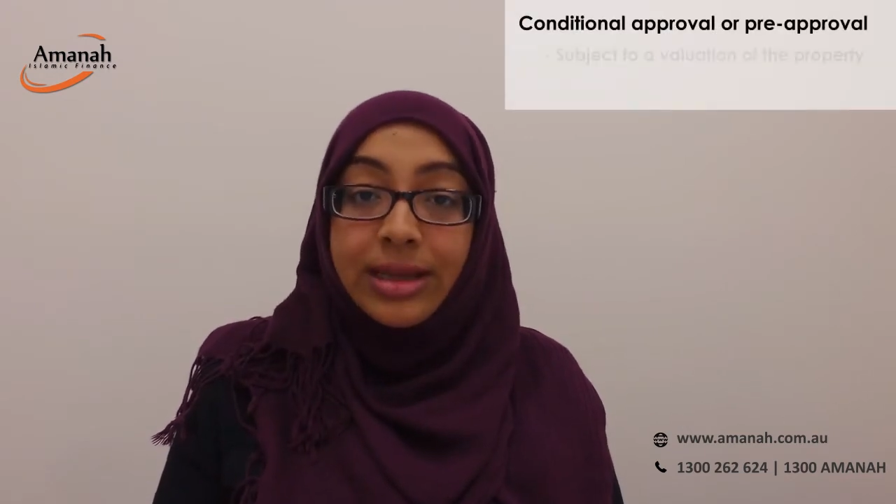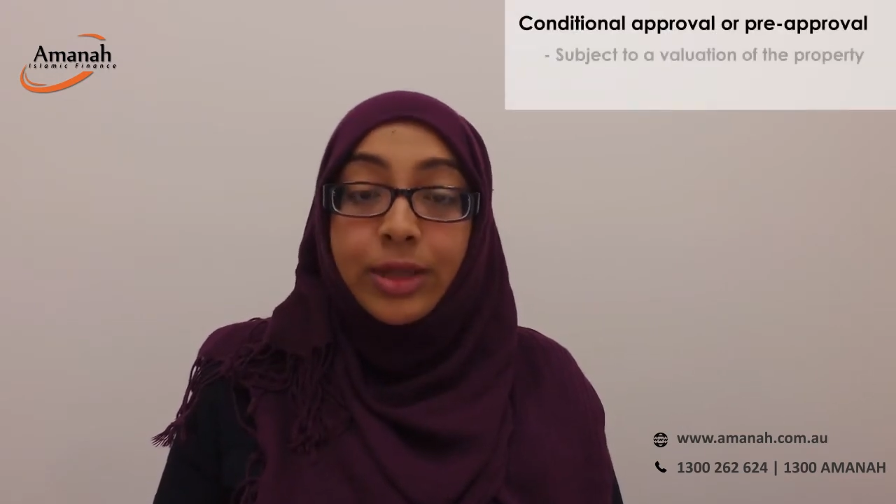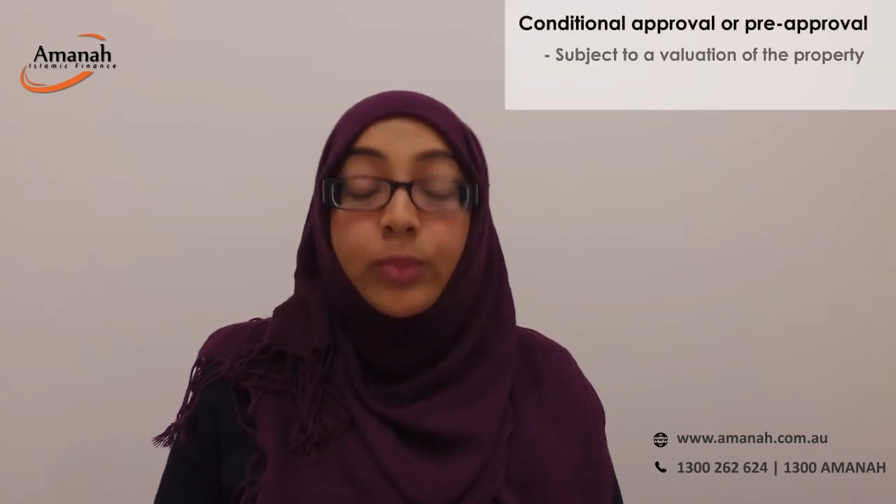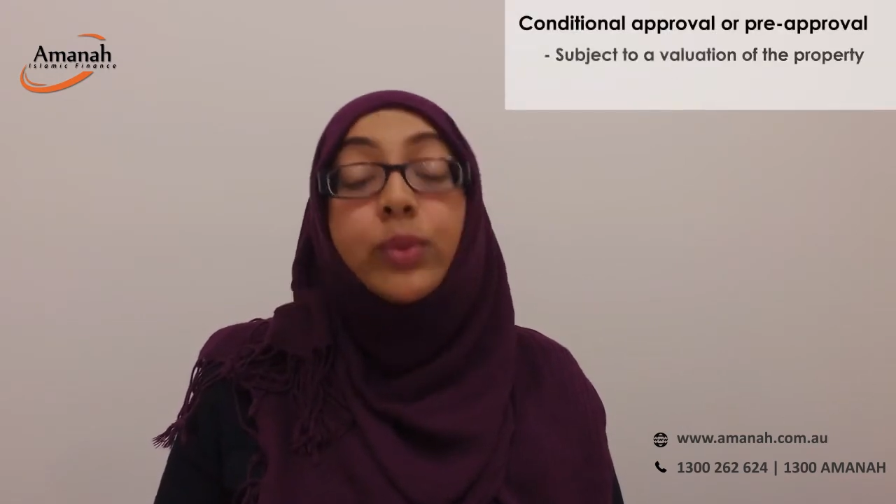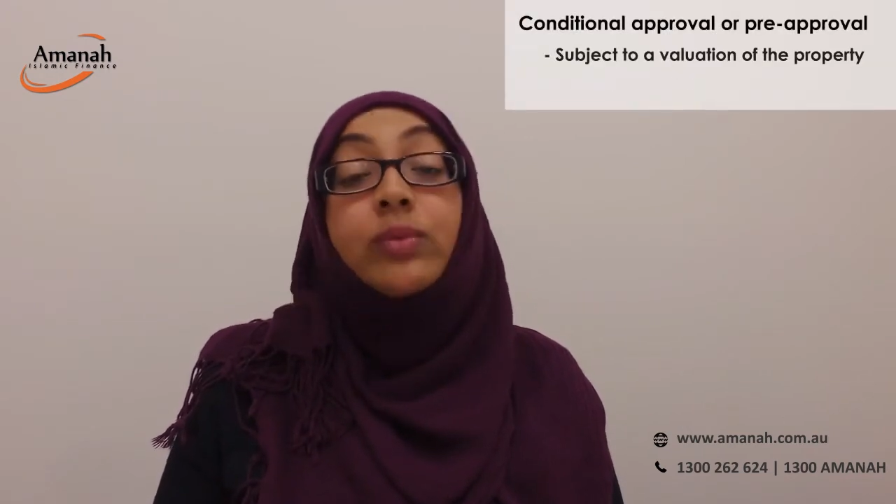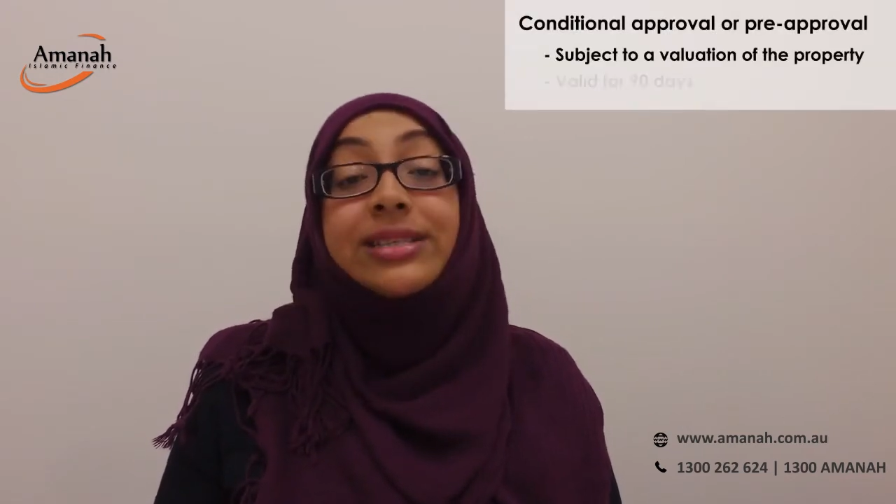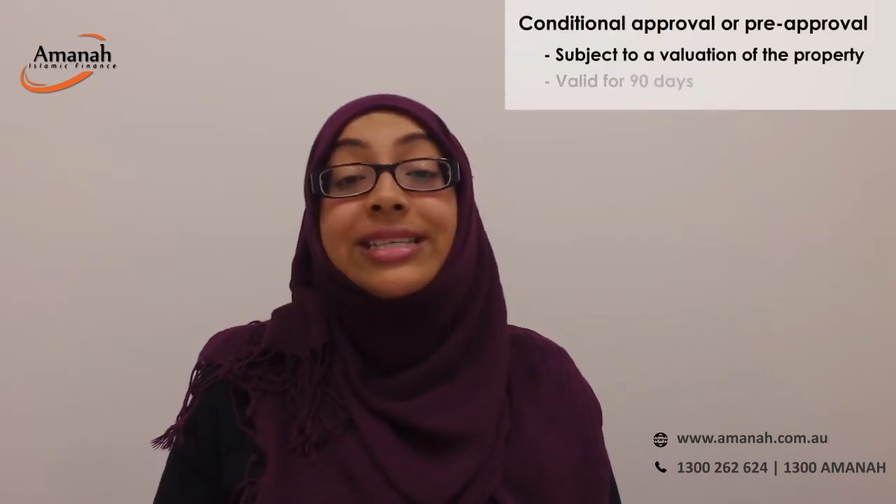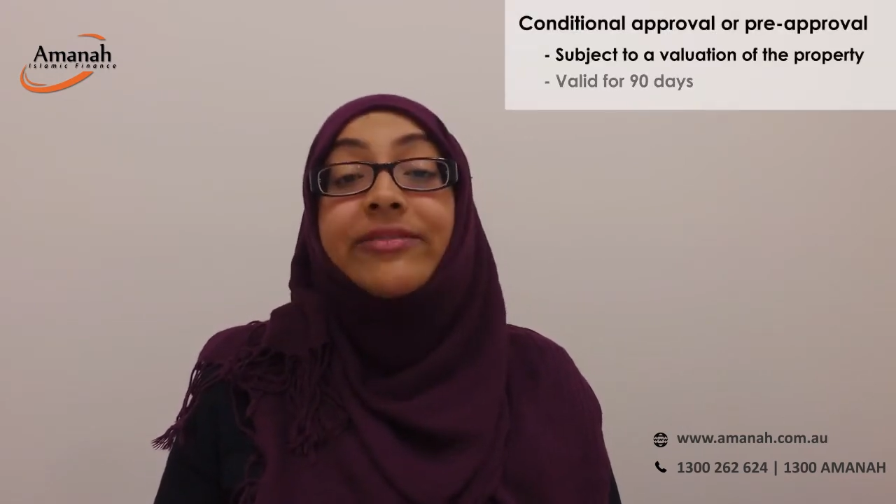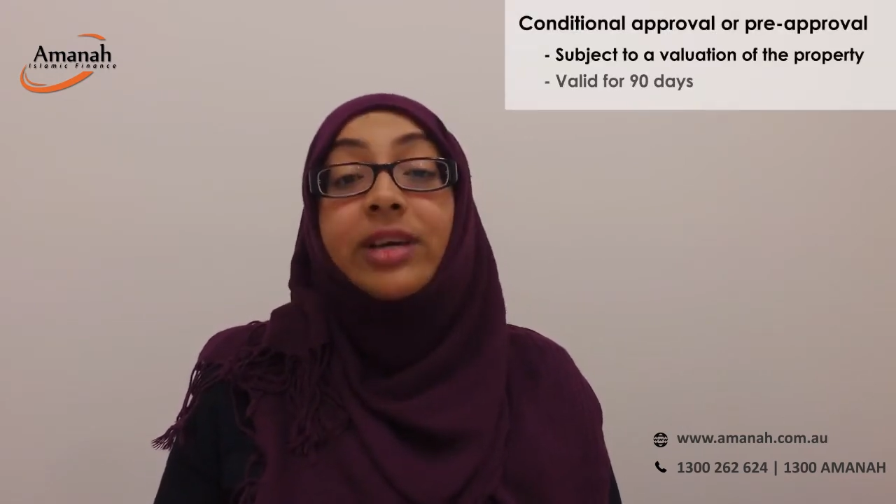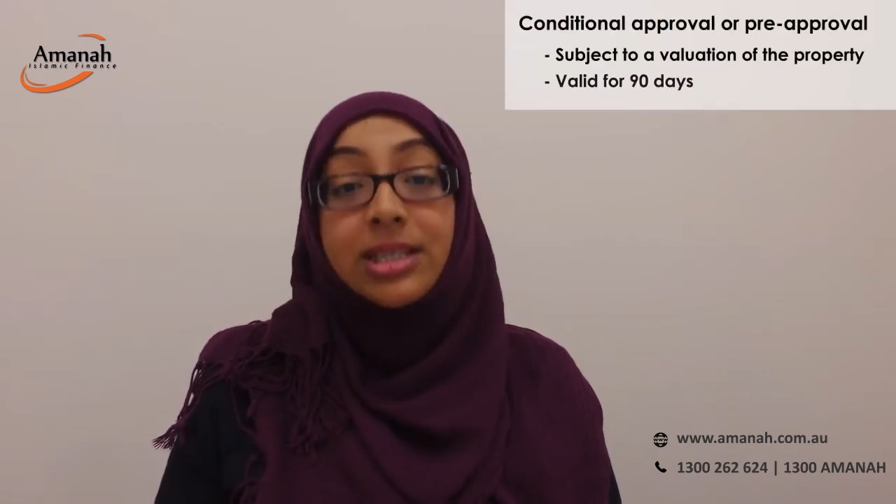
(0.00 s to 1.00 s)
you will
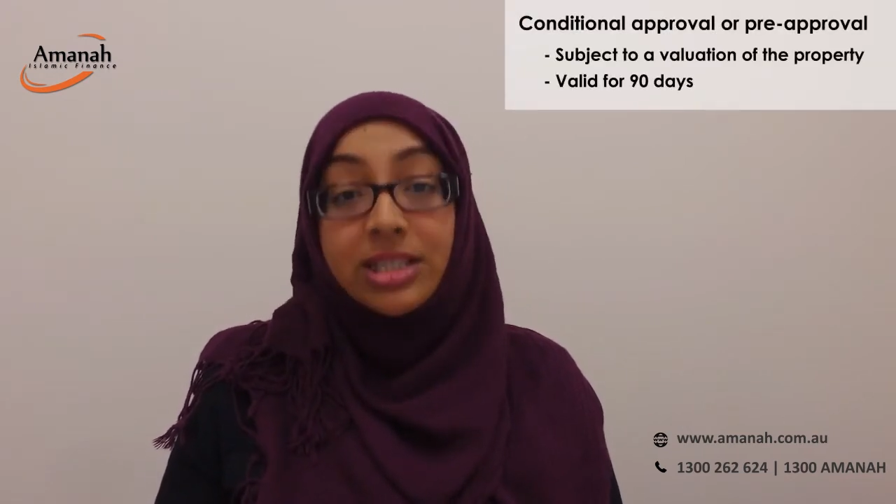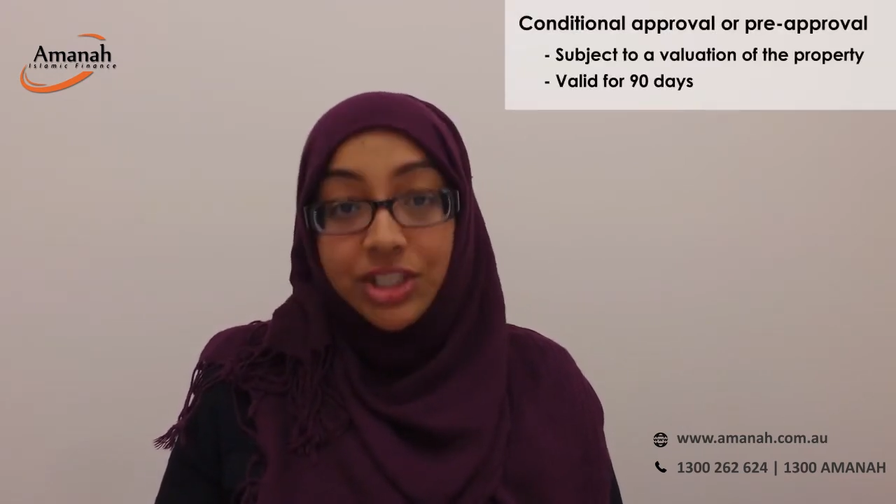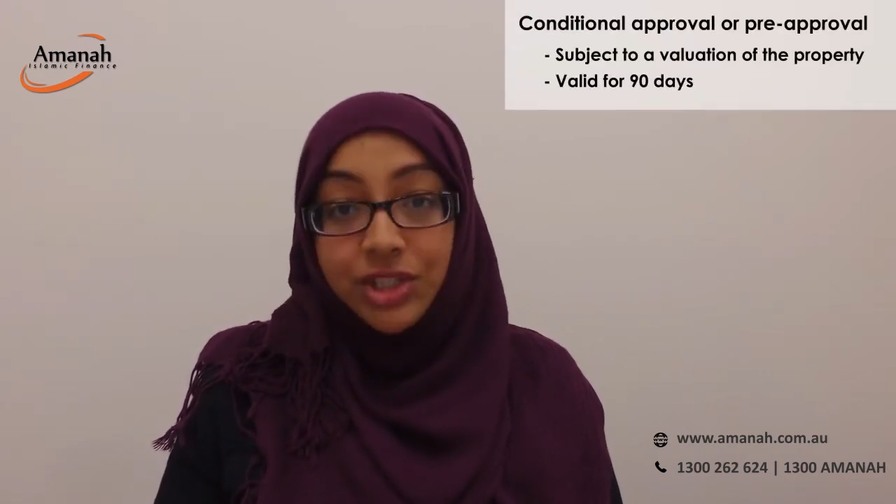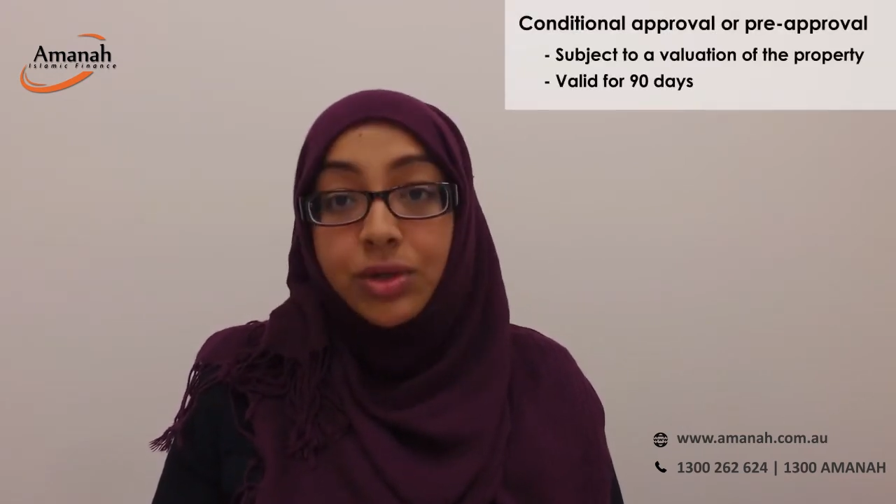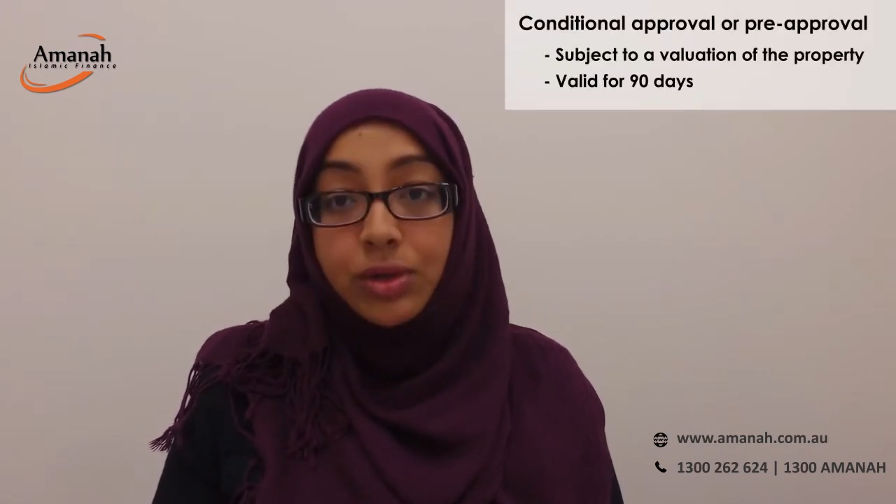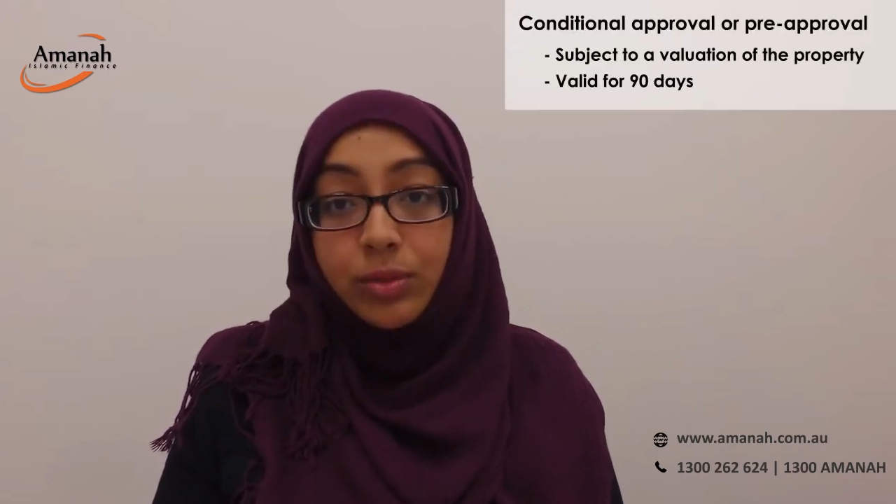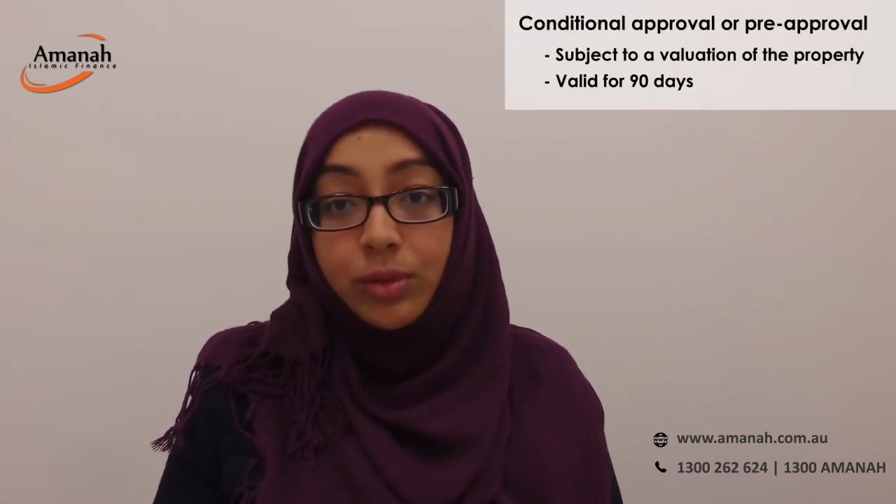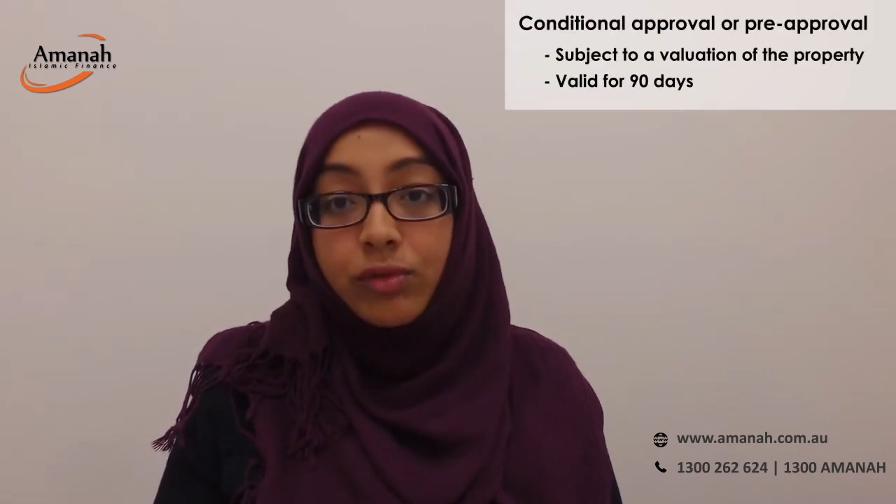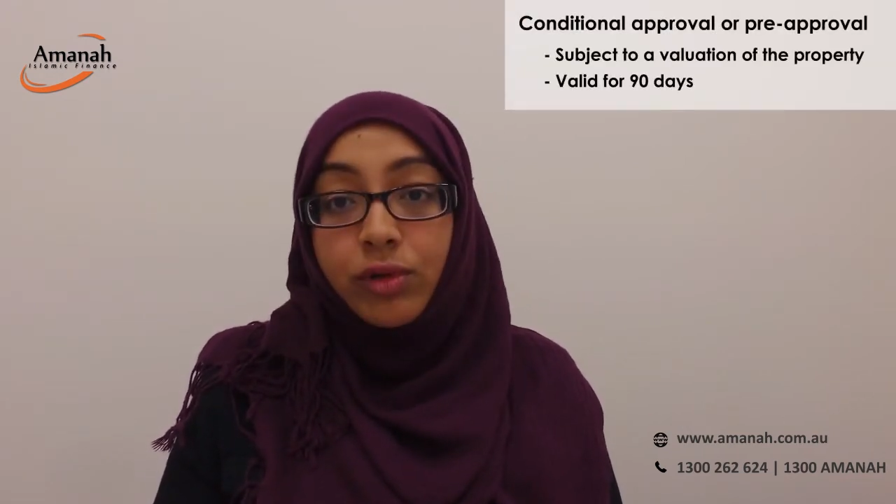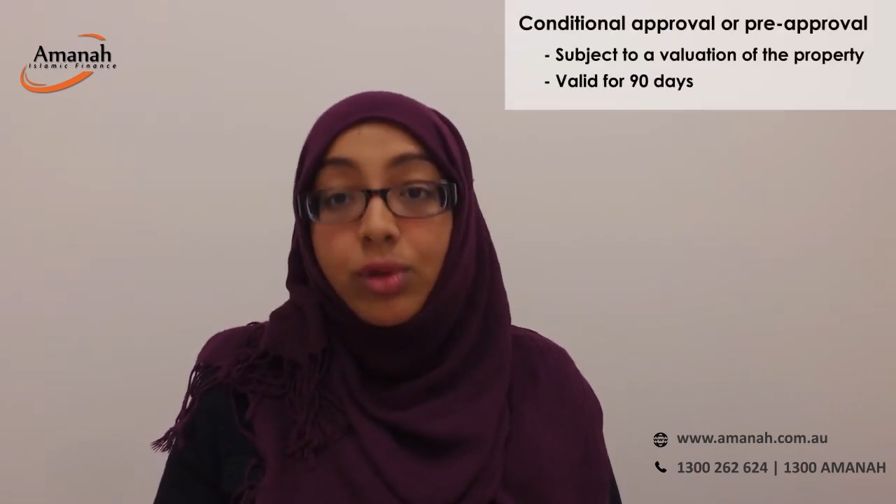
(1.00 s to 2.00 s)
receive a conditional
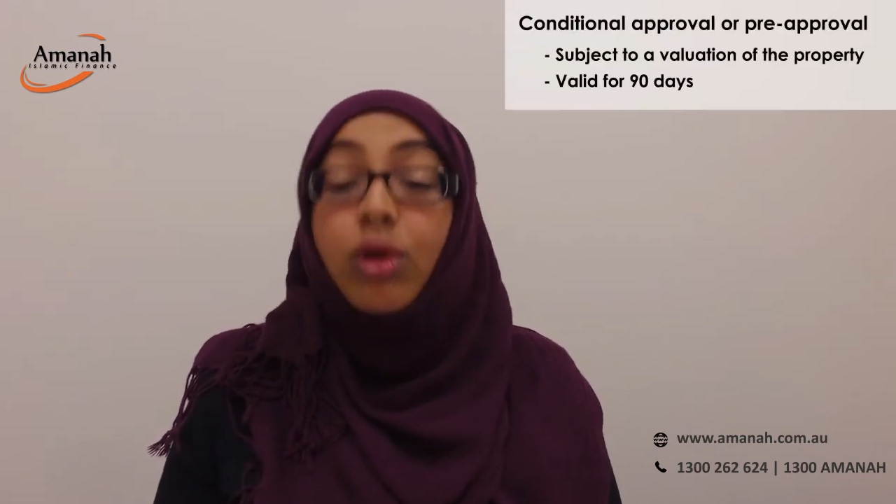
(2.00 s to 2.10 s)
approval